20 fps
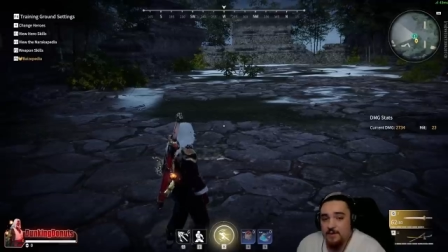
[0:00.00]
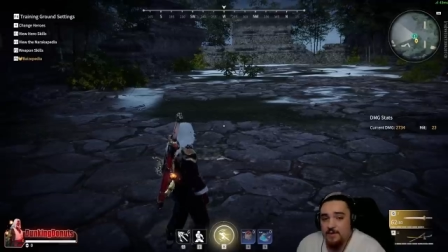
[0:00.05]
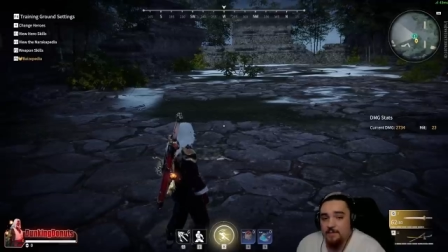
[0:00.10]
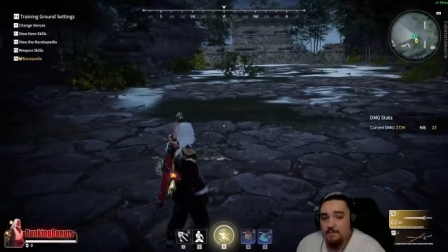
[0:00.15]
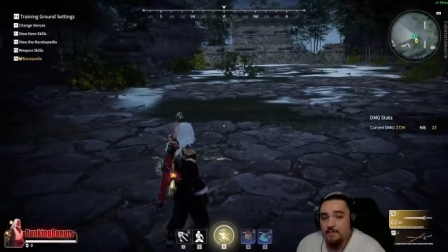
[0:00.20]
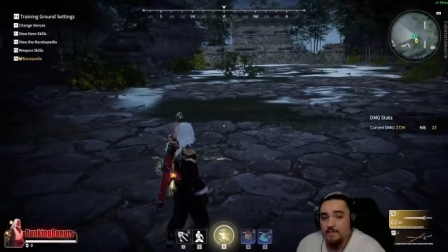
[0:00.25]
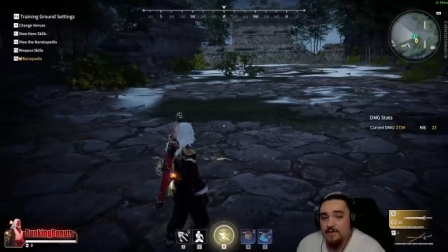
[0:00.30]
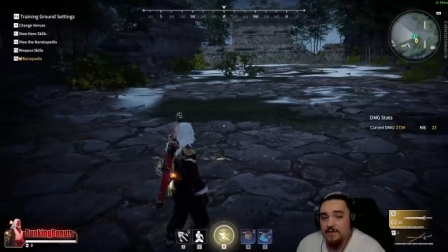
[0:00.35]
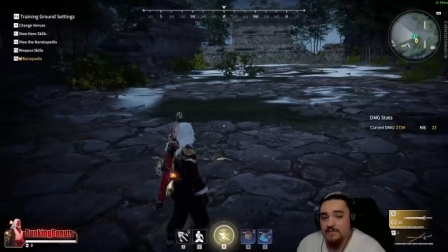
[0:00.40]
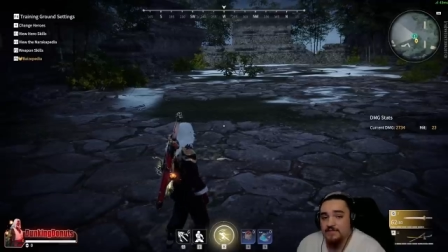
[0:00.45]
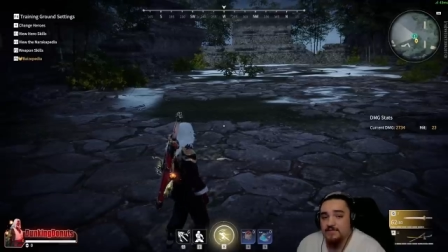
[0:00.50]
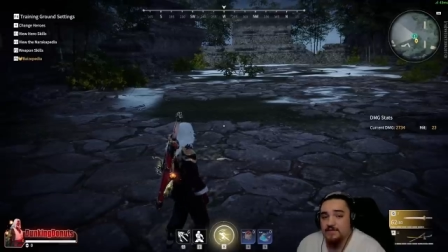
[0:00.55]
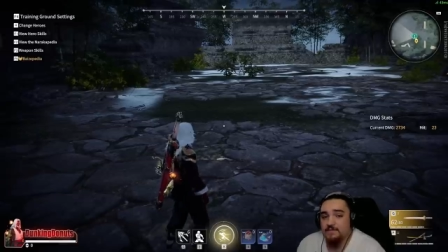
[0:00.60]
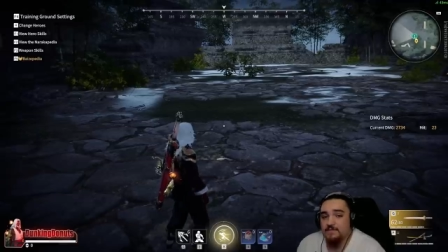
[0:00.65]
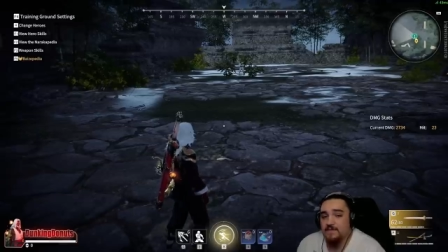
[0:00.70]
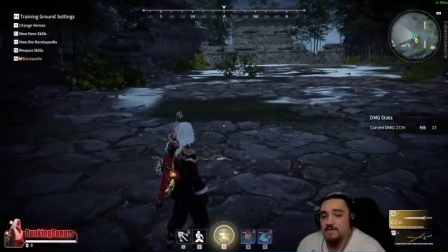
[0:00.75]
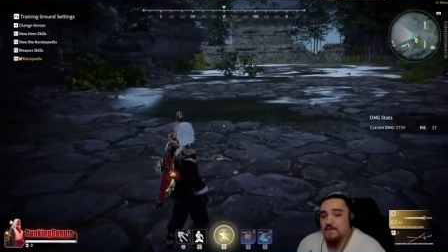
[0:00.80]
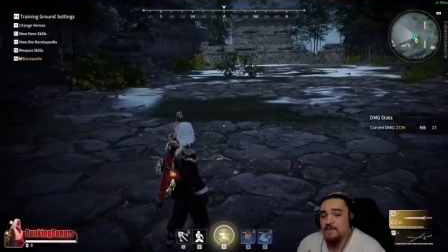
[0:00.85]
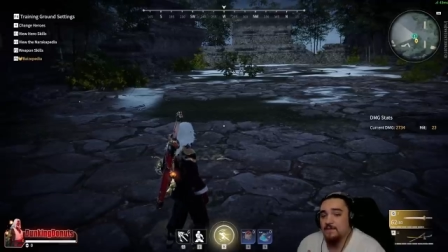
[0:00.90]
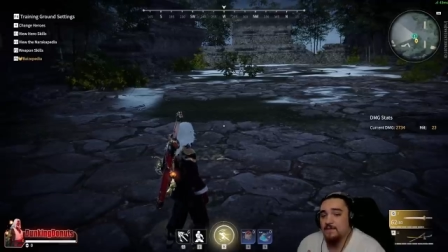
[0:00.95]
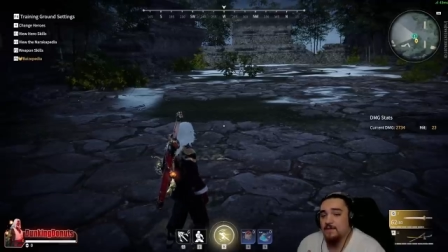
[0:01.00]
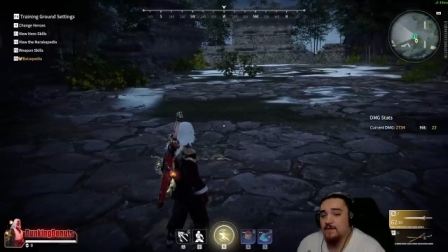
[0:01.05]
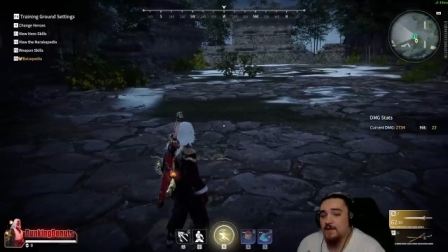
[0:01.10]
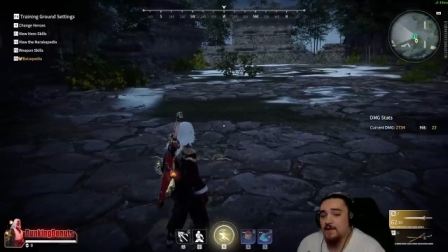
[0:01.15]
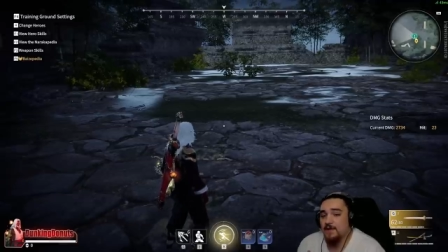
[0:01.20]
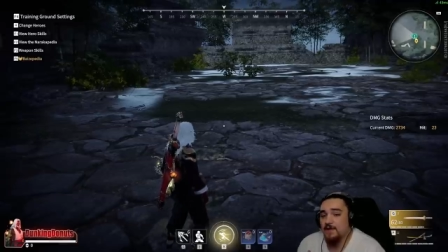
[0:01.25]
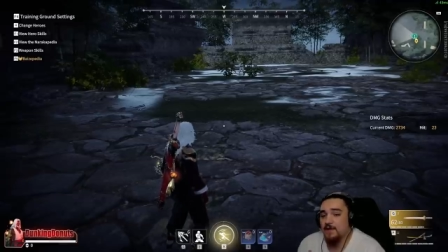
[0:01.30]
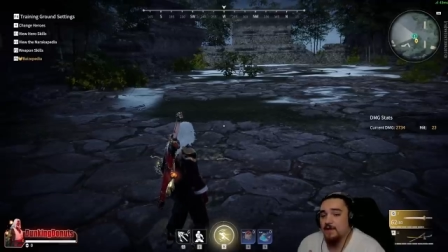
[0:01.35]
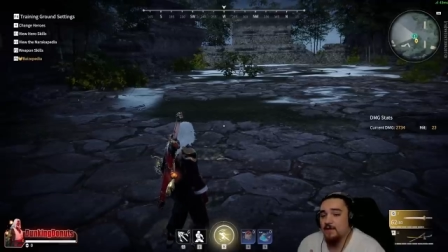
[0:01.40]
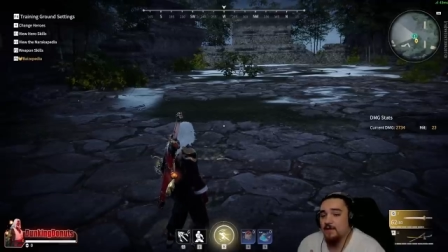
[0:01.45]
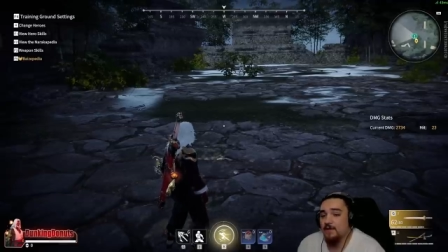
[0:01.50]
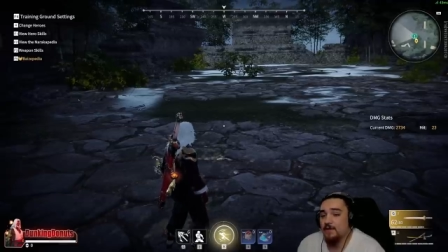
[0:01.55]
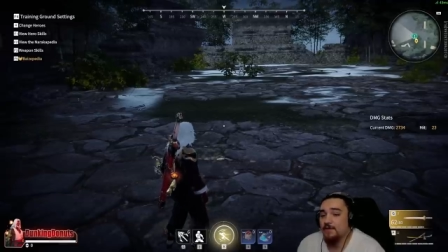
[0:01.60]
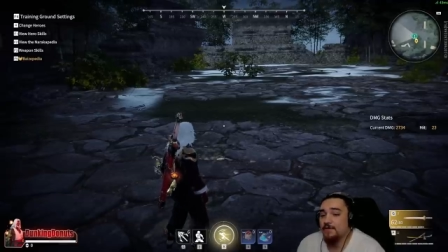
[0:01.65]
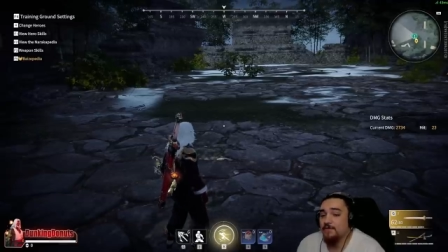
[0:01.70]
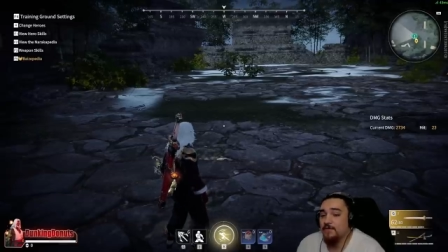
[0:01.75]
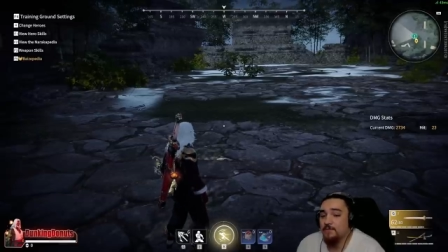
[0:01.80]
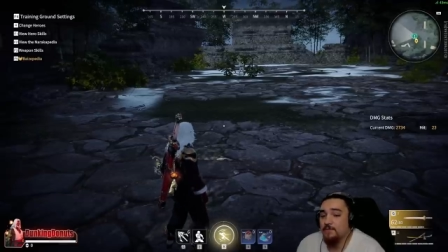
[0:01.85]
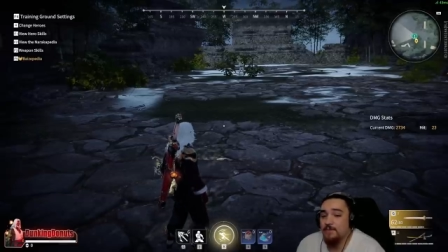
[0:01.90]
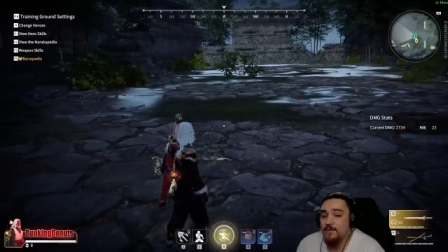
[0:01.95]
but it's something that I hear a lot of
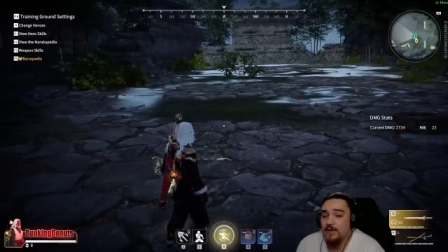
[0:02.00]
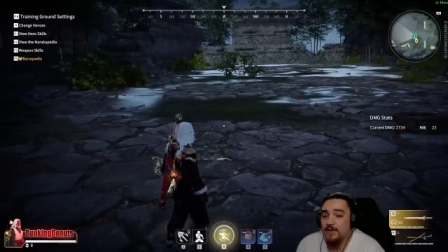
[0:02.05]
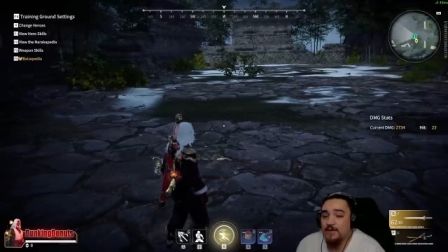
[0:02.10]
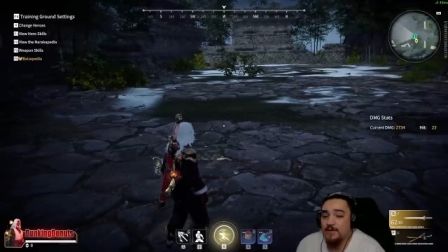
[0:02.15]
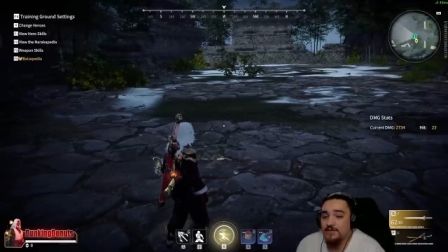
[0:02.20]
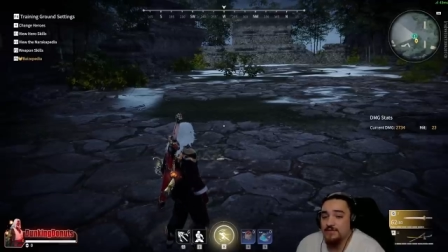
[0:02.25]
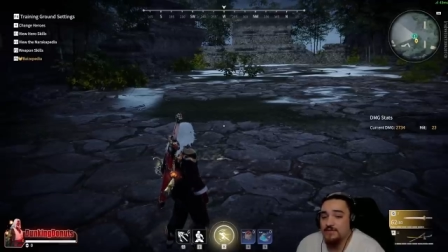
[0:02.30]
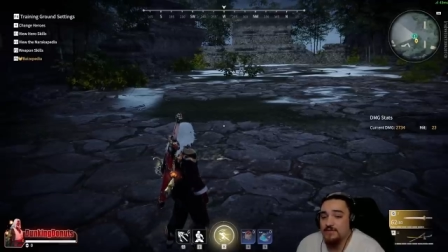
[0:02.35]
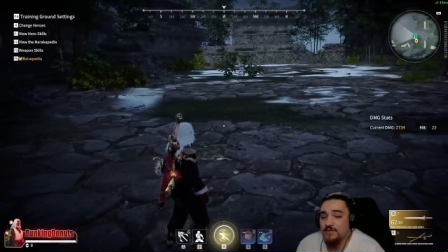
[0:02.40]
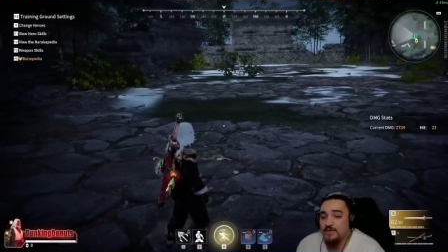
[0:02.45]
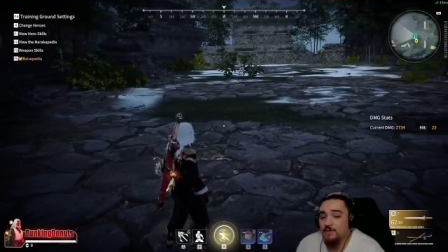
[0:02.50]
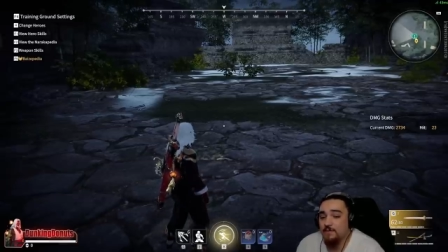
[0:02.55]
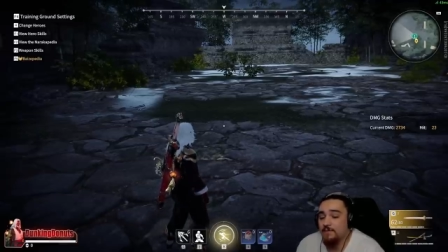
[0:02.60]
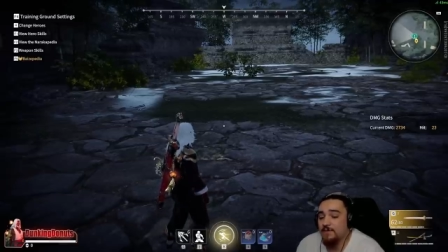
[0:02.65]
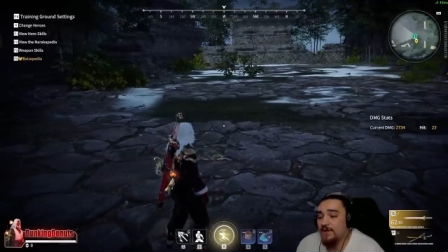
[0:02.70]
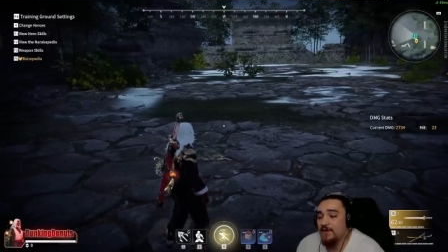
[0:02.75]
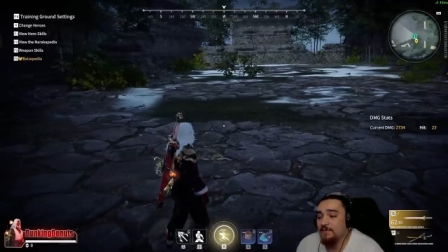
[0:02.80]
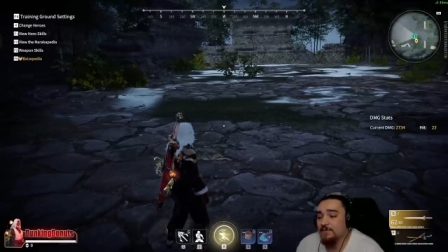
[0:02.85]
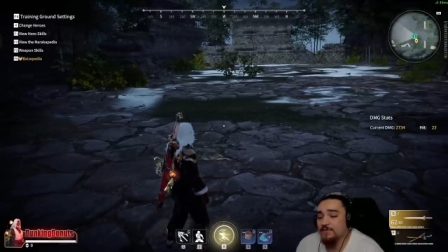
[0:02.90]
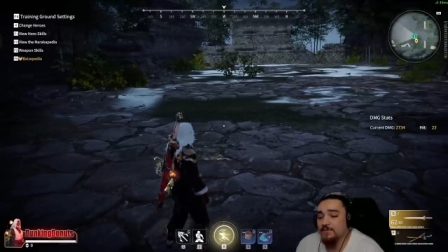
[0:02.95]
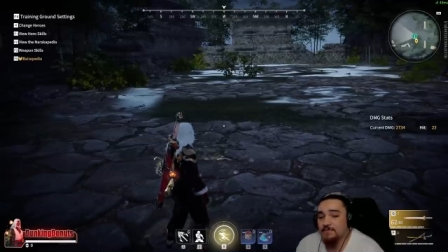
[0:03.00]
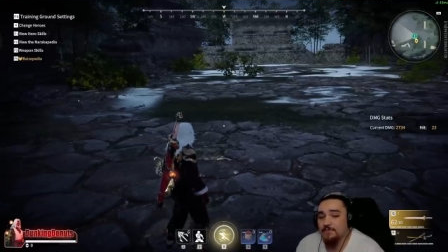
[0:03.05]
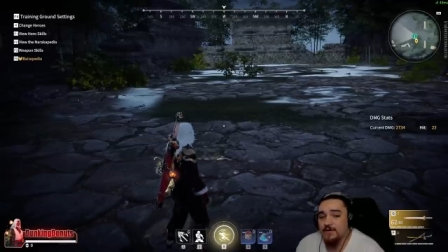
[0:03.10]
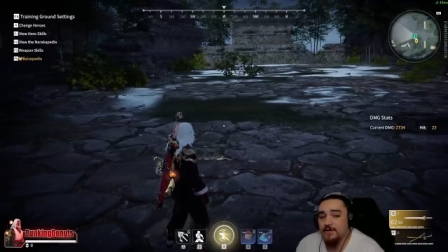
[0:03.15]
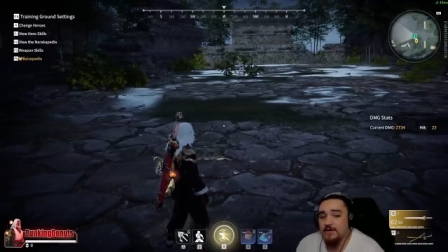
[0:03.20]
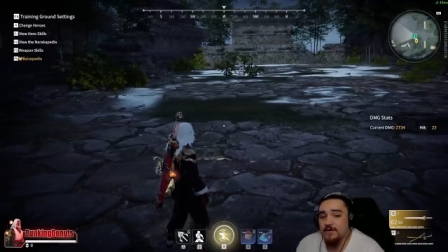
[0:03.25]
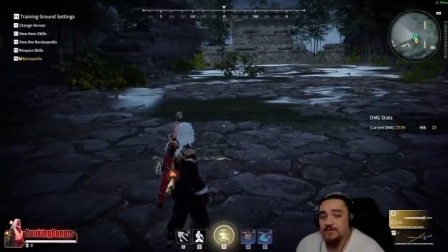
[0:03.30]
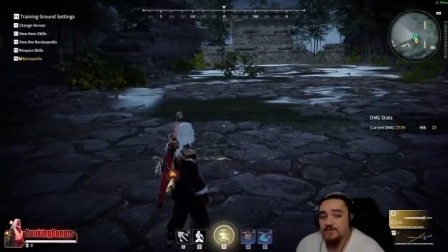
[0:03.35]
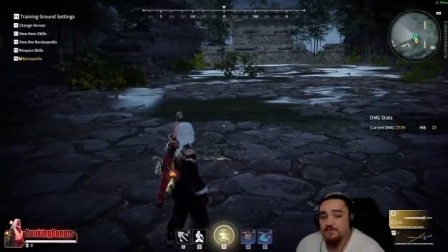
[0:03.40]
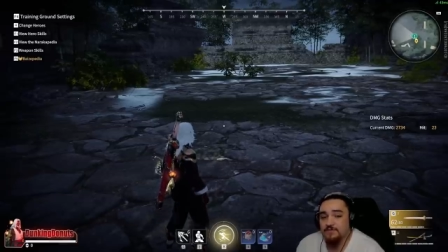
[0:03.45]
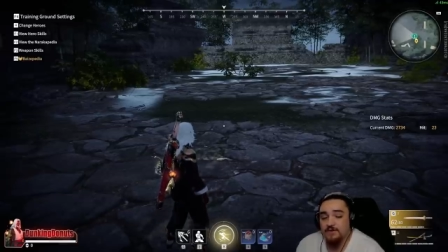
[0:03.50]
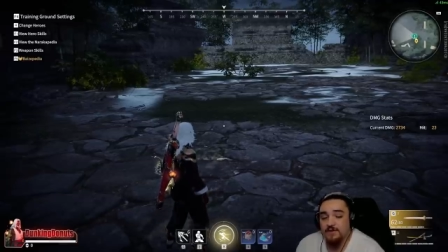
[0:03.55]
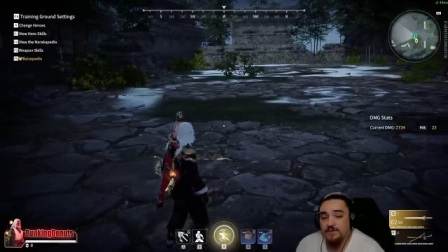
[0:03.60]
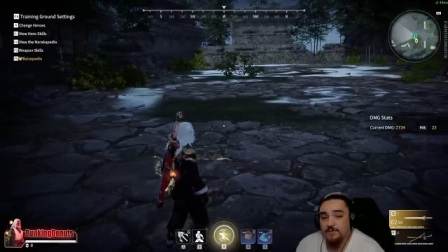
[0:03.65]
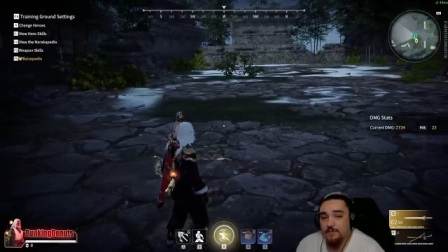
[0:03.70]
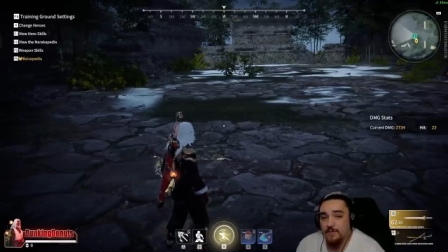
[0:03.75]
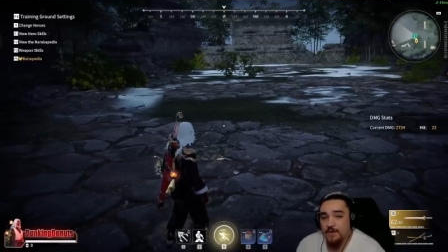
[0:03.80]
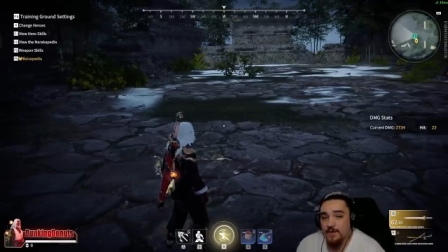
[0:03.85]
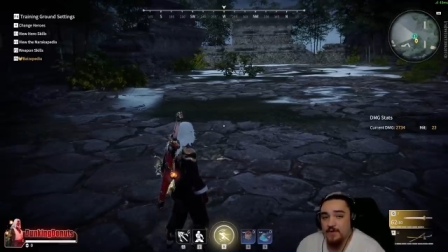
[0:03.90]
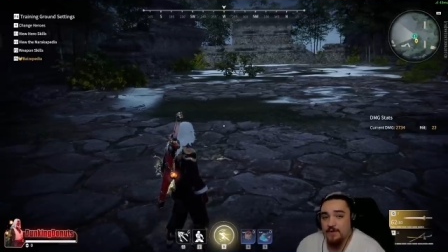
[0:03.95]
new players not being able to realize right
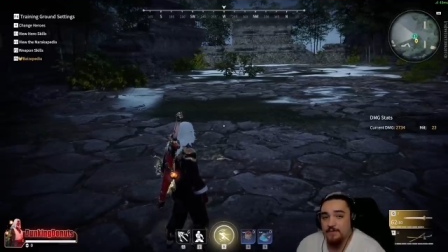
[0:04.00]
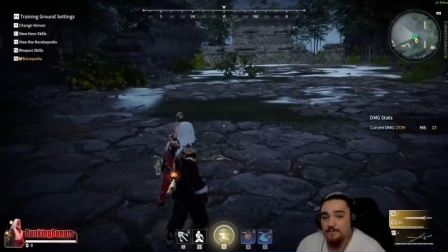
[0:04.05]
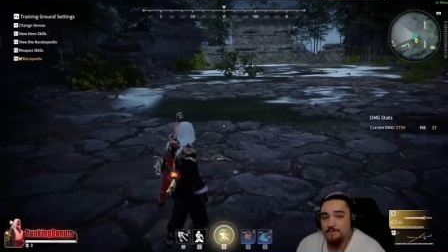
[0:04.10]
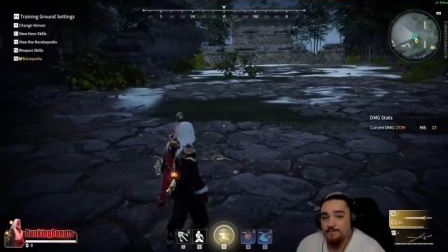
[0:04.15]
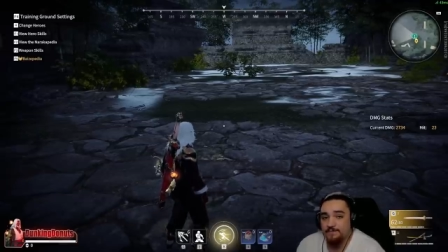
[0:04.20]
away,